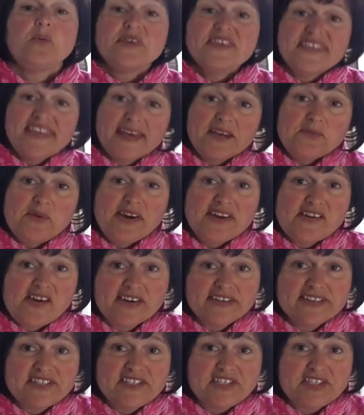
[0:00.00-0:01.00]
we then went
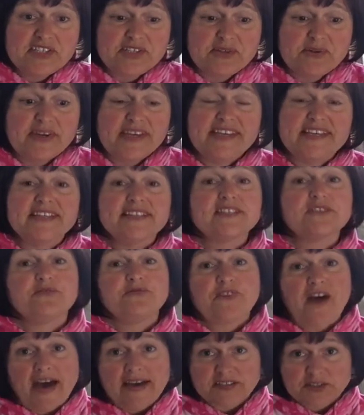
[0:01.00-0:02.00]
on to is
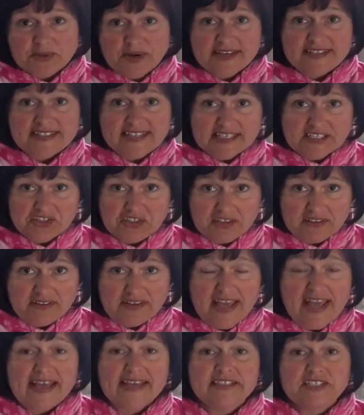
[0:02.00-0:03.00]

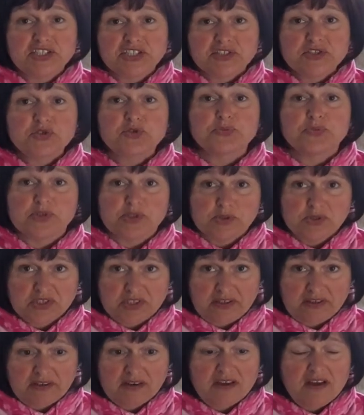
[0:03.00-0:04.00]
factorization and
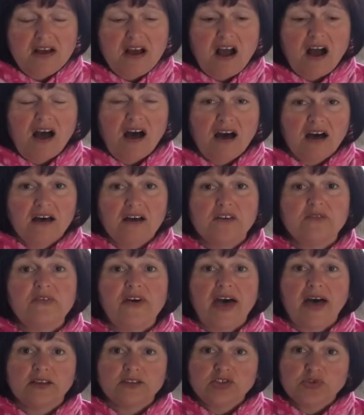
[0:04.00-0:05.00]
distribution of
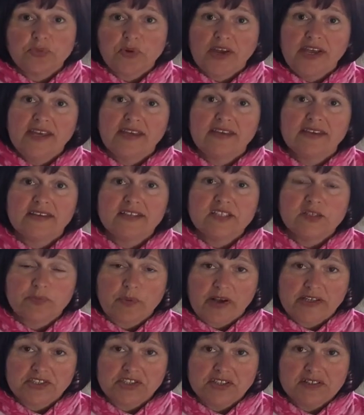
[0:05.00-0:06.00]
algebraic
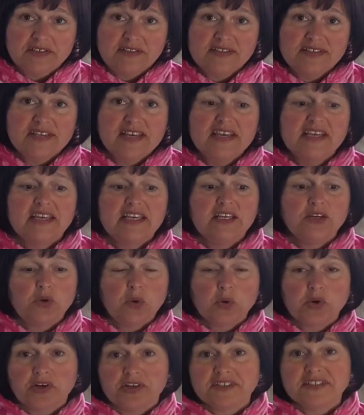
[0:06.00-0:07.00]
expressions in
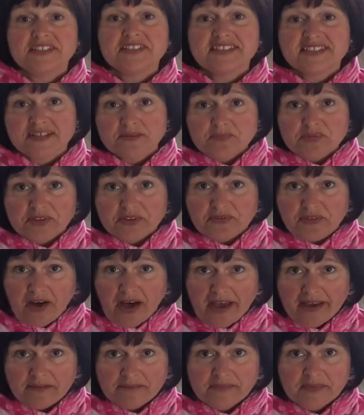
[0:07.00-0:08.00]
order to
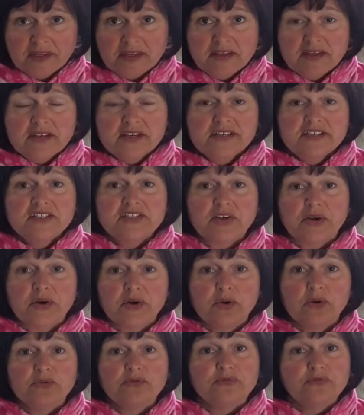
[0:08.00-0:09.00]
simplify.
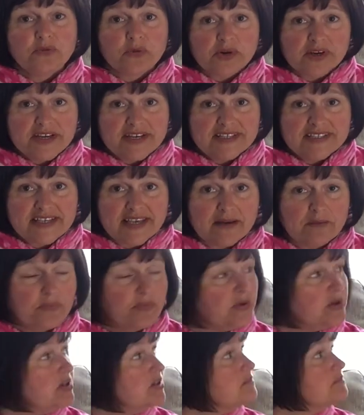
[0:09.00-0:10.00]
So, for
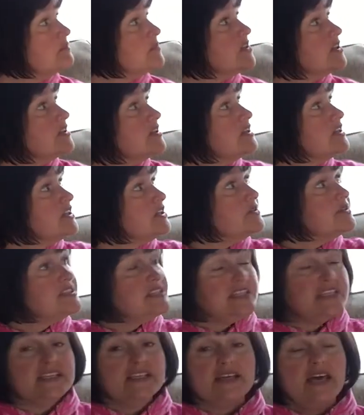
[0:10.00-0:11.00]
example, you
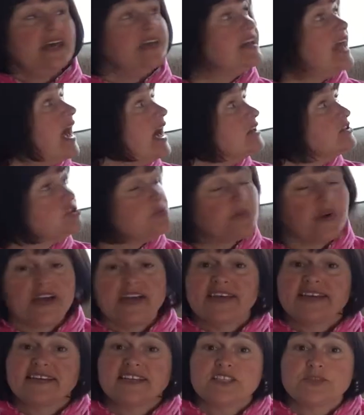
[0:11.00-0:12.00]
see an
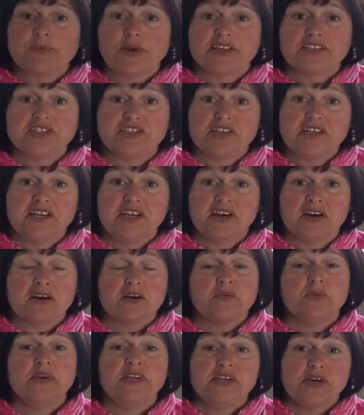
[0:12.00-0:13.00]
algebraic expression here.
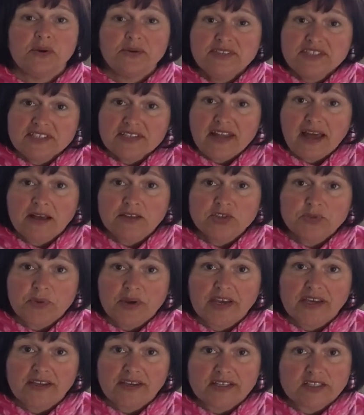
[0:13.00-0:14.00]
We know it's an
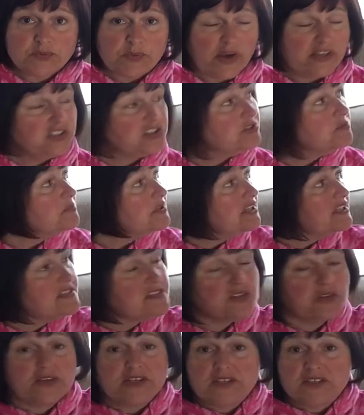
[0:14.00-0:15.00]
algebraic expression because
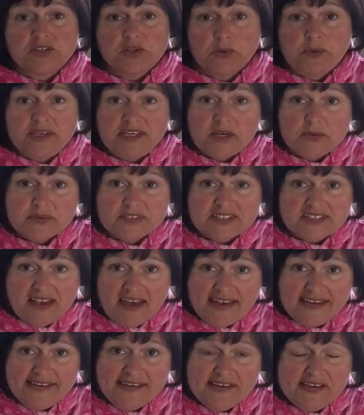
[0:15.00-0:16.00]
there is no equal
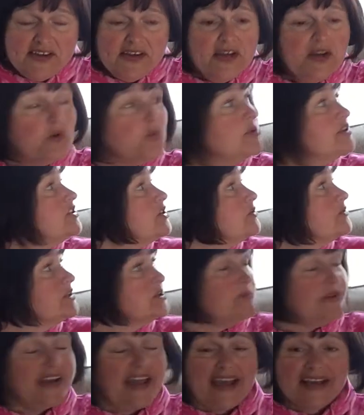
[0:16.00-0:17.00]
sign. We don't know
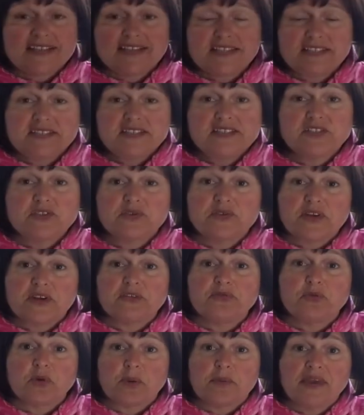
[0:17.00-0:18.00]
what x is, so
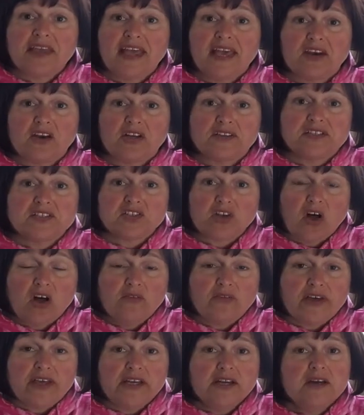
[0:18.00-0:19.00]
therefore we cannot solve
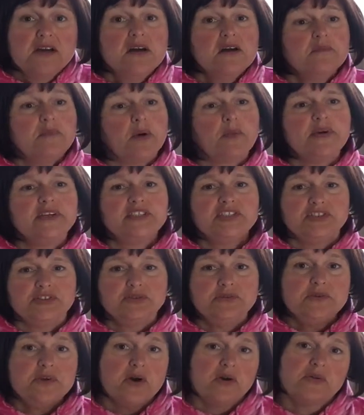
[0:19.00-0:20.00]
it. But we
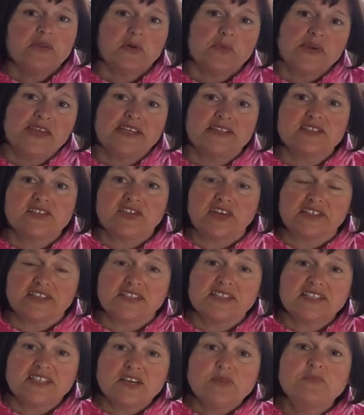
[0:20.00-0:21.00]
do know that we can start to
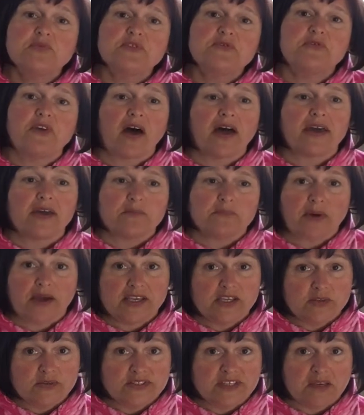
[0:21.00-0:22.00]
simplify it by
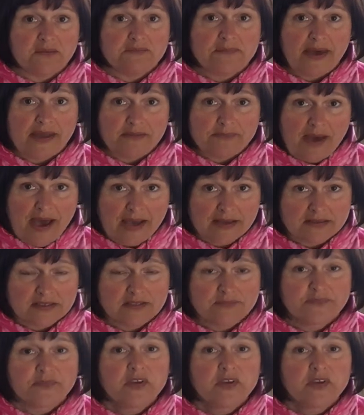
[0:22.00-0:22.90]
using BEDMAS.